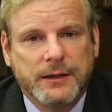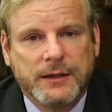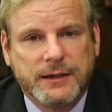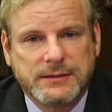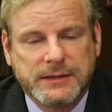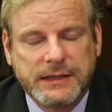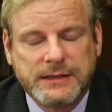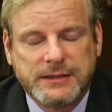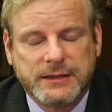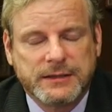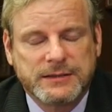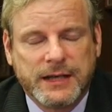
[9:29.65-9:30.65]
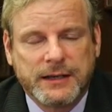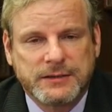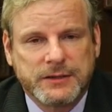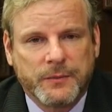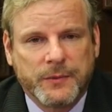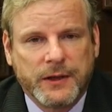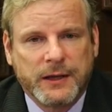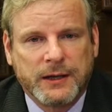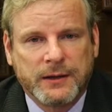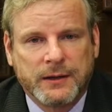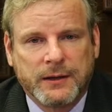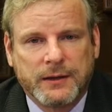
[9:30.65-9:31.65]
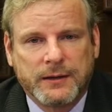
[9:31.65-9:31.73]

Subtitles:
It's easy to say something